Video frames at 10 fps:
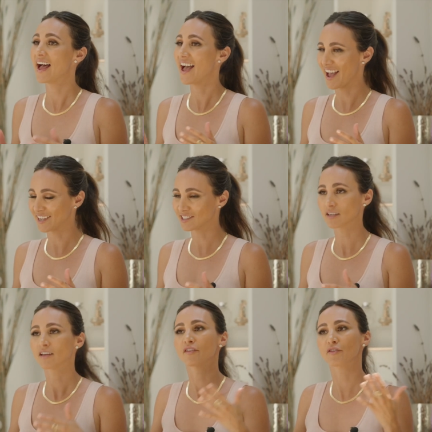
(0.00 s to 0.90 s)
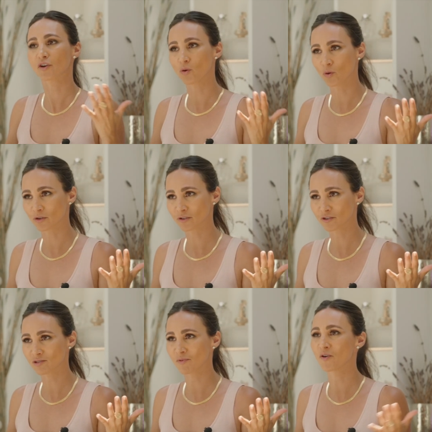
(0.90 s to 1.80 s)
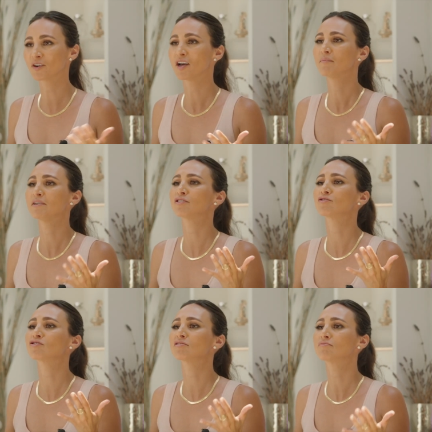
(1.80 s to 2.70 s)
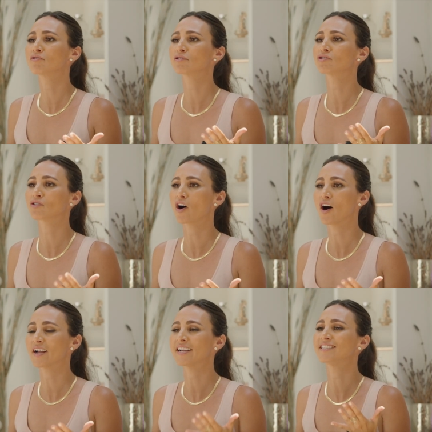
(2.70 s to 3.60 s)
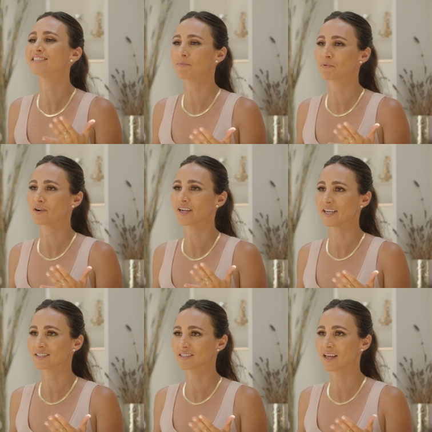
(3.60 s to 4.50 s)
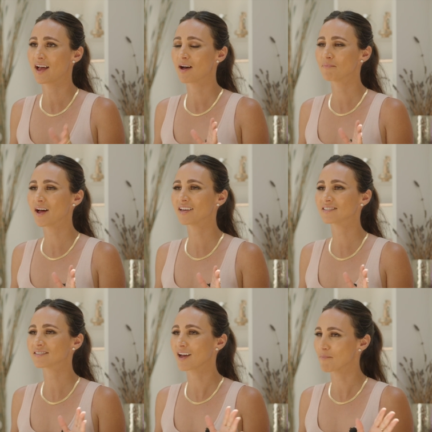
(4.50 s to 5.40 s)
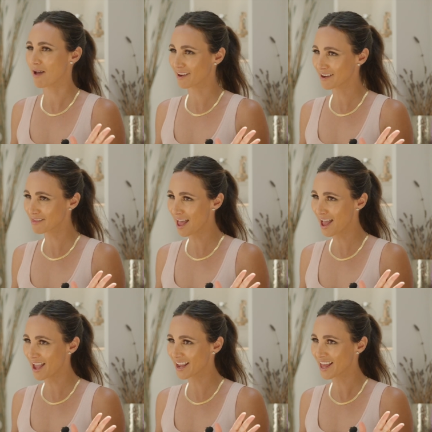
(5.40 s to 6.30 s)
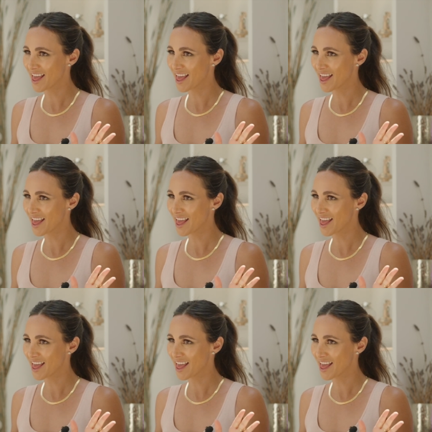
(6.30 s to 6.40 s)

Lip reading: And the cooler the smoke means a smoother draw and deeper hits. Plus, I'm not gonna lie,